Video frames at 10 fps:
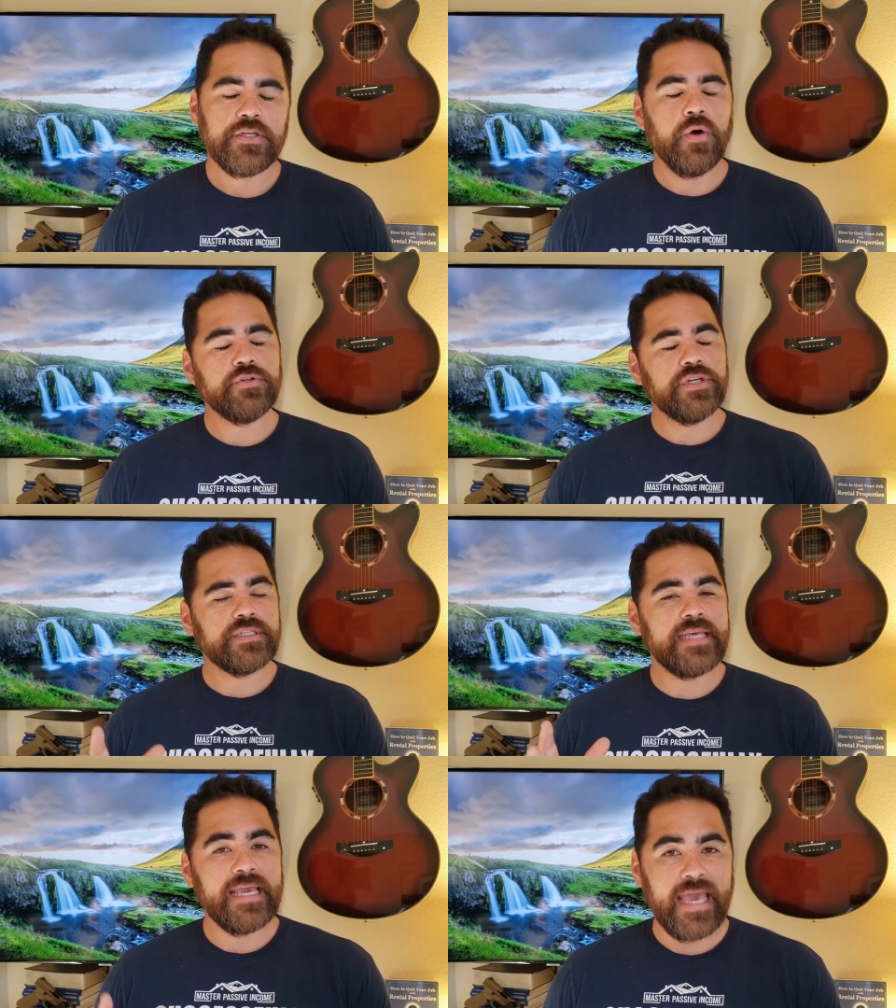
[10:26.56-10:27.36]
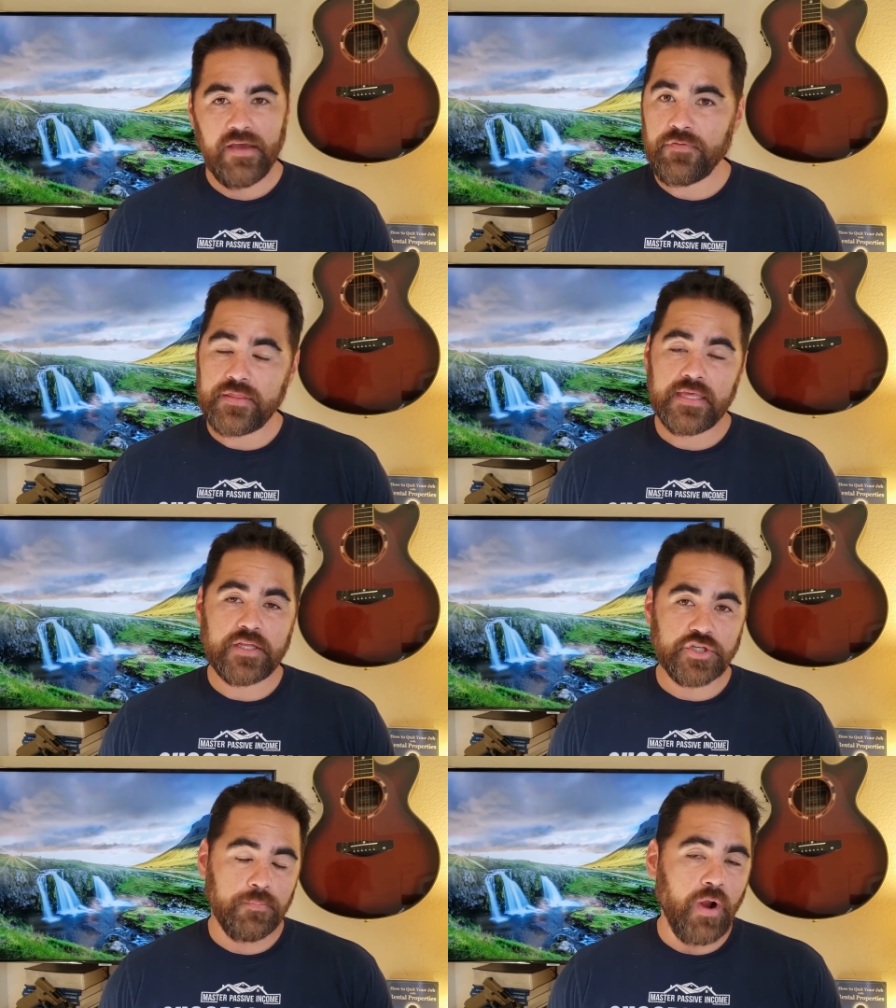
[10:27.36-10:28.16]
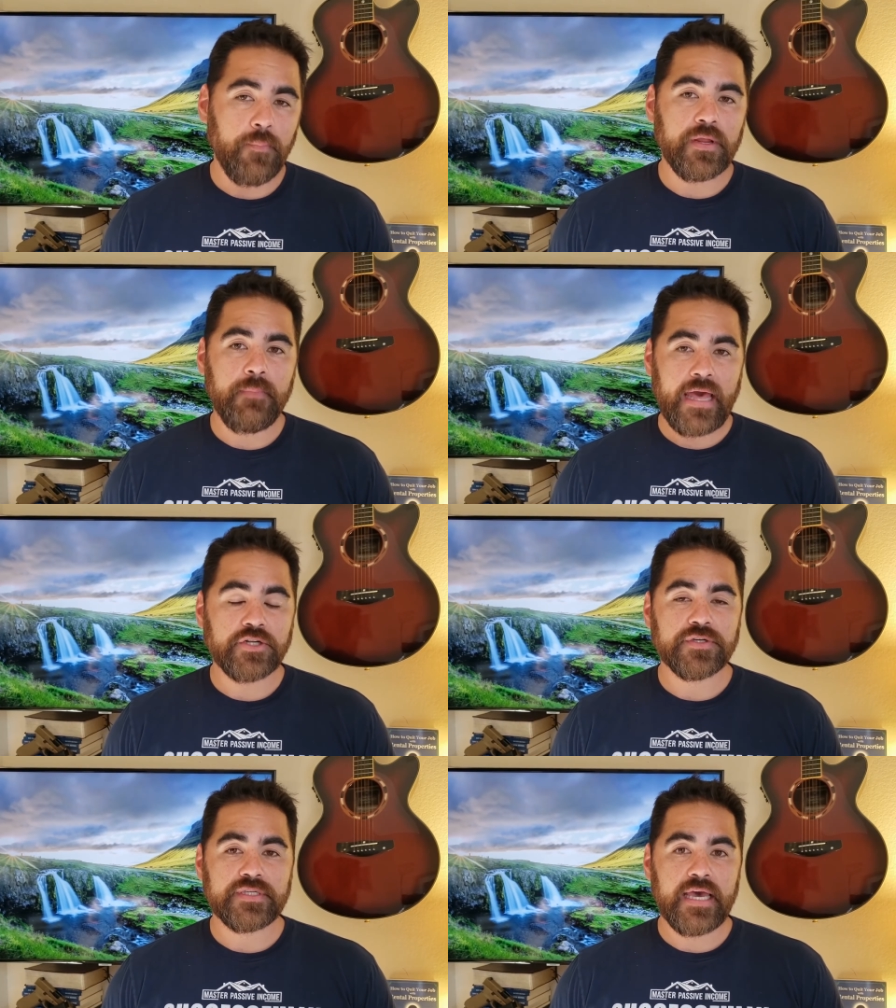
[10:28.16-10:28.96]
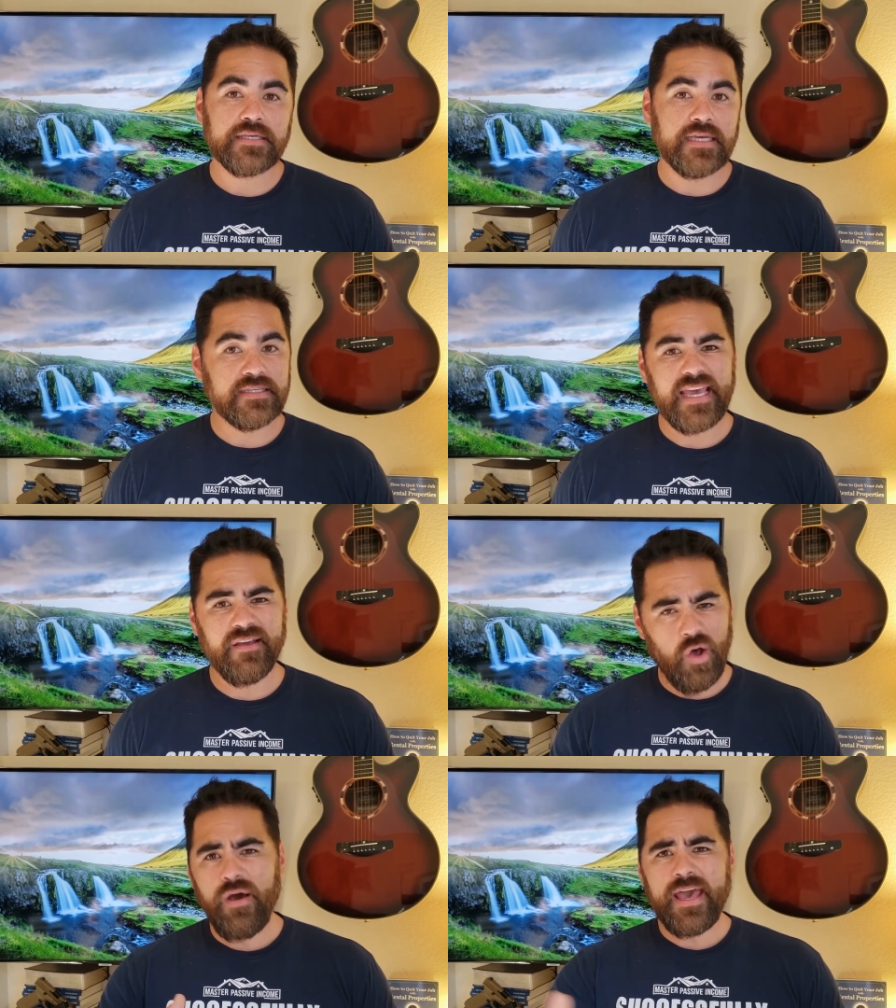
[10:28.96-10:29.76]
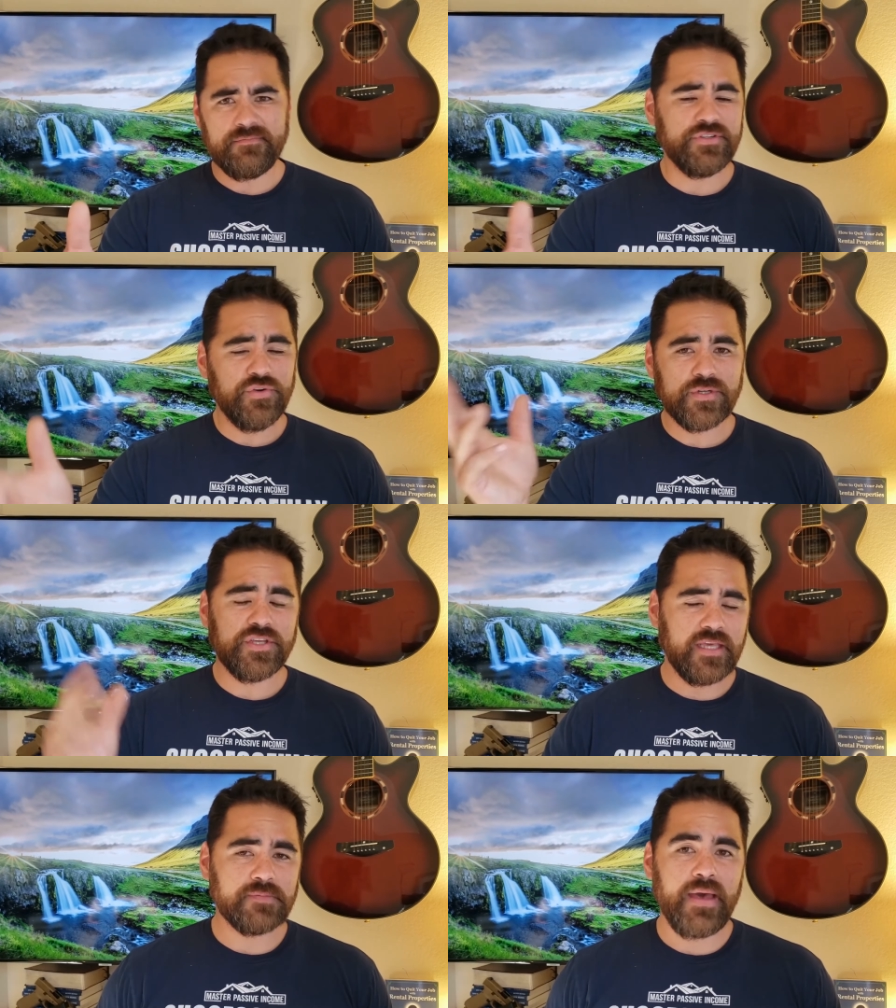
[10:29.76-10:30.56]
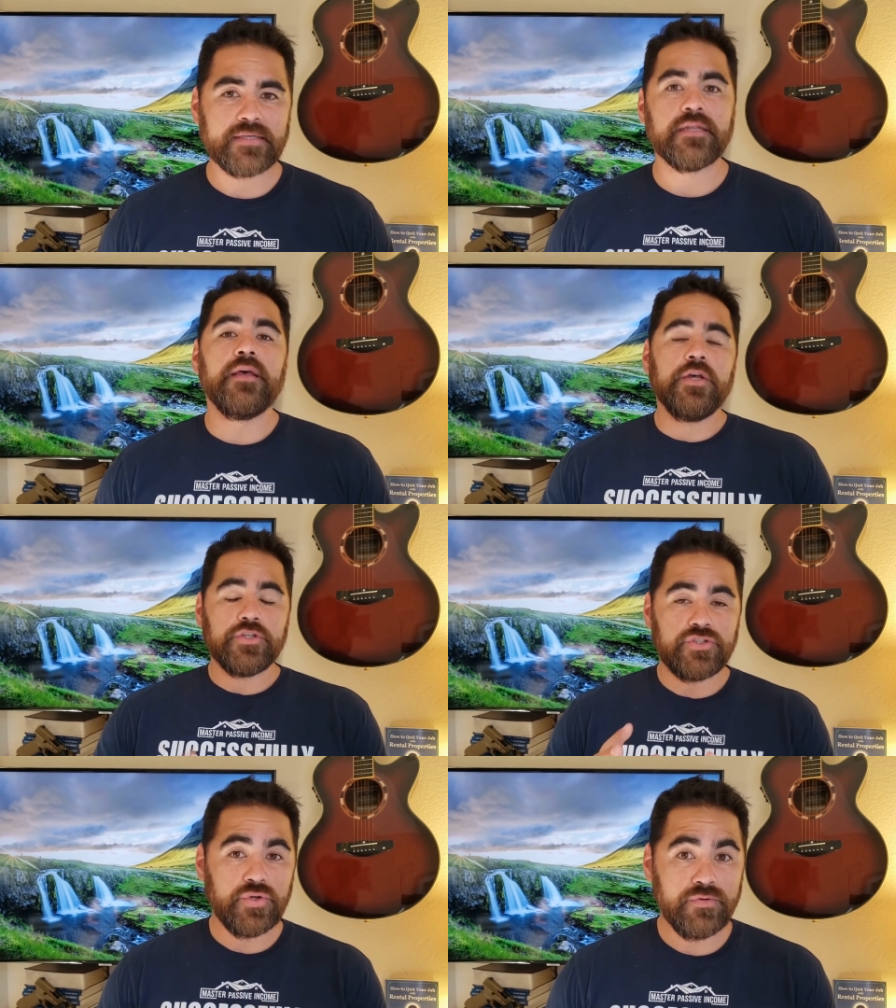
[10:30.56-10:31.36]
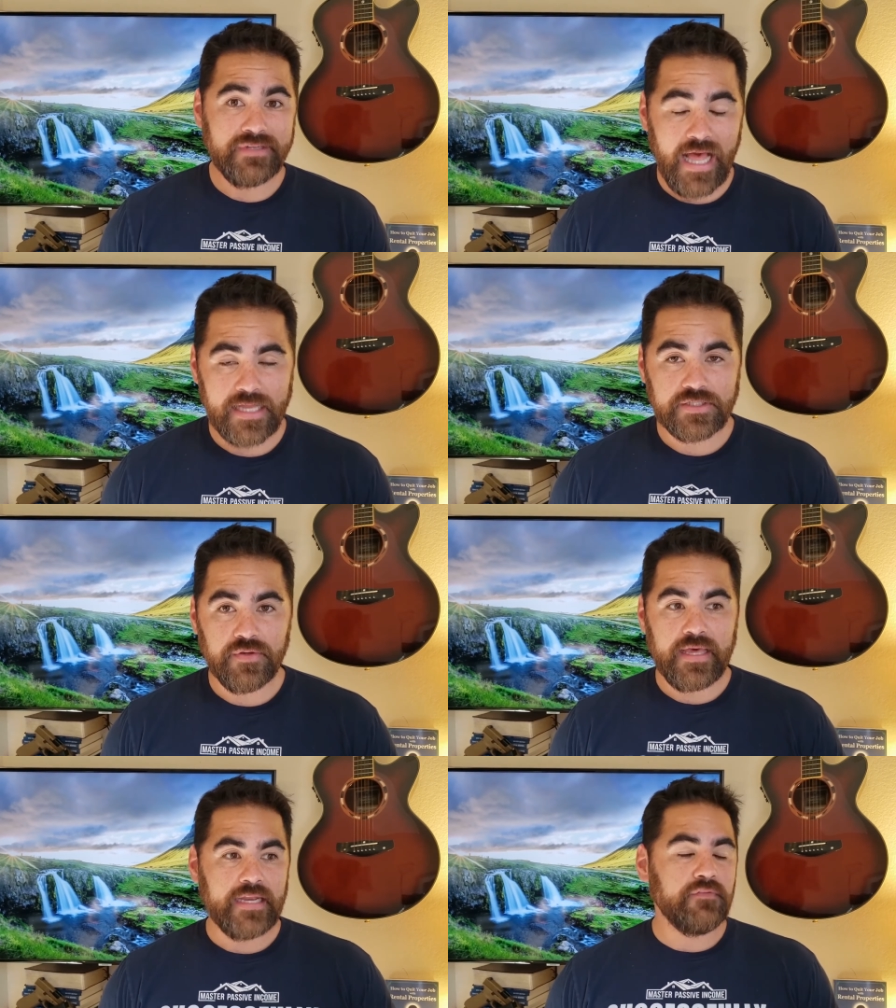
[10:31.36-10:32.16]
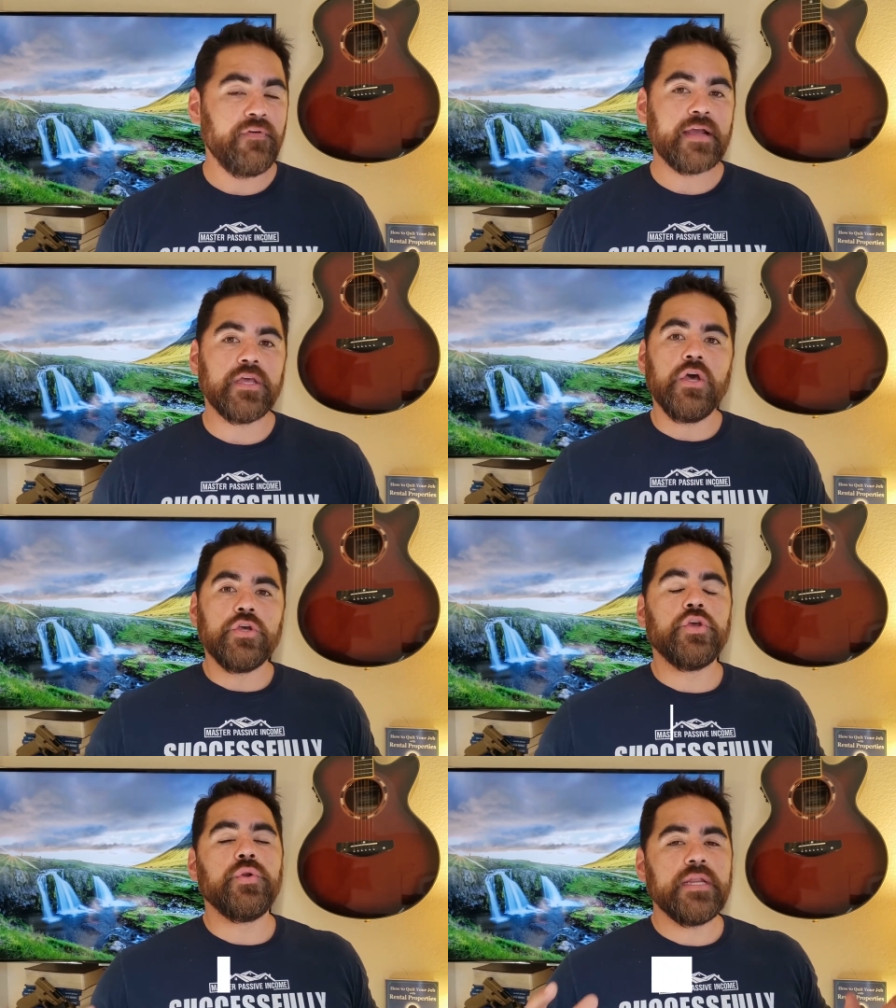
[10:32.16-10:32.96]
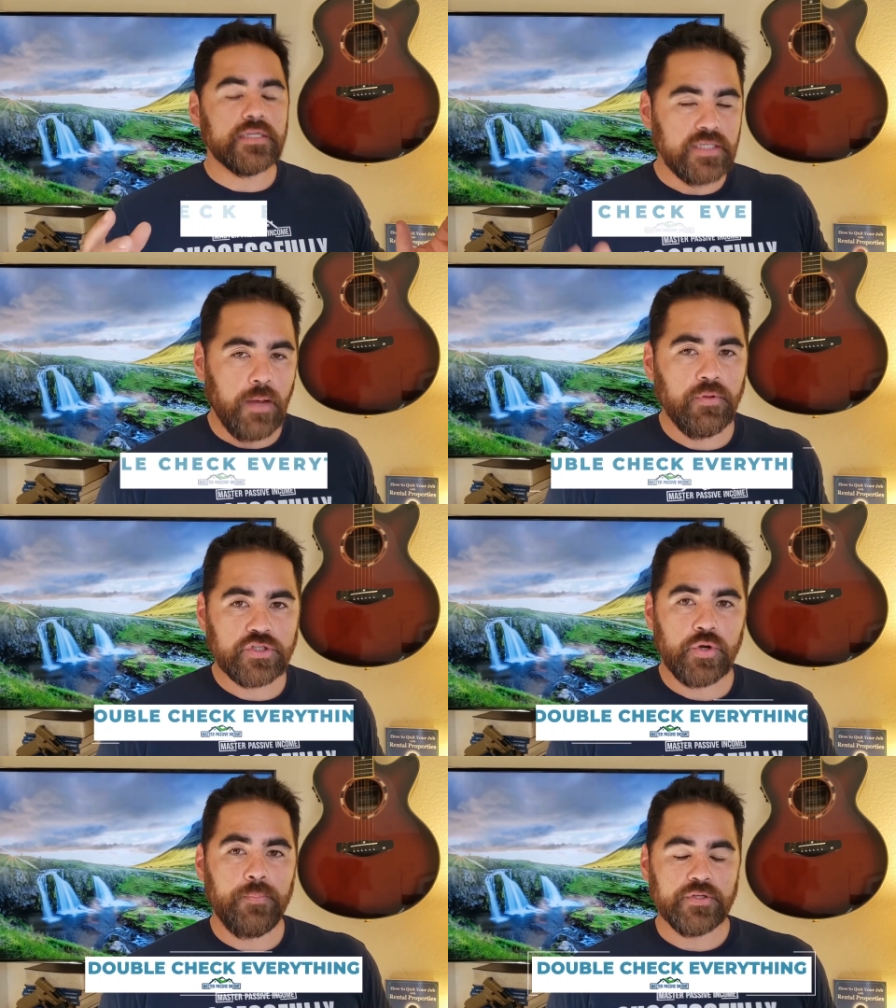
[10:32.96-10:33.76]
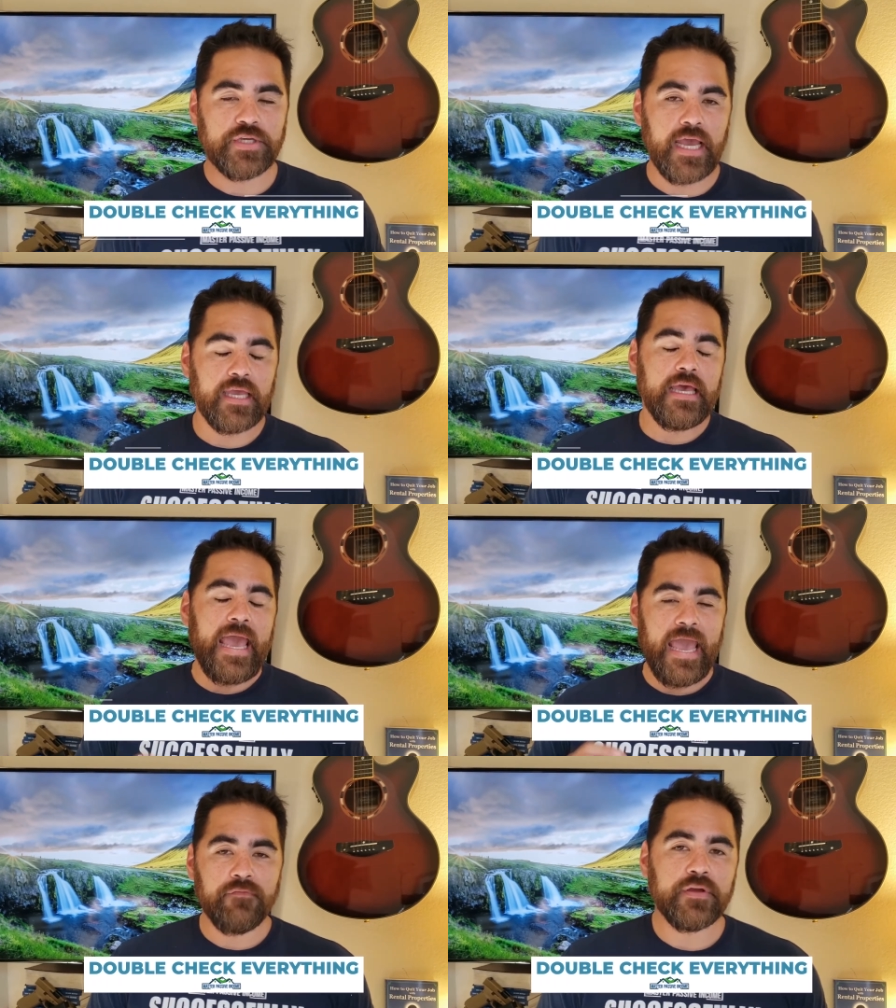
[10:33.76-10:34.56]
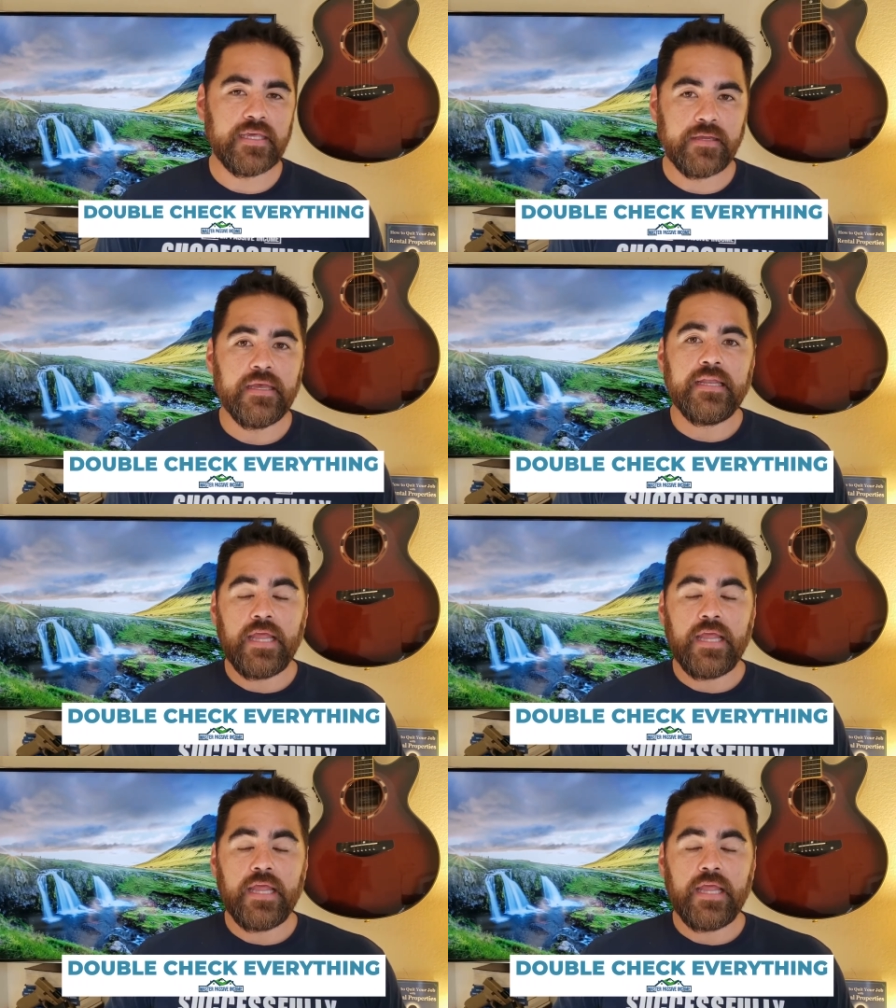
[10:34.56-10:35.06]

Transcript: Don't just take everything that your property manager says and say, go ahead, do what you think's best. Do not do that. In fact, you need to double and triple check everything.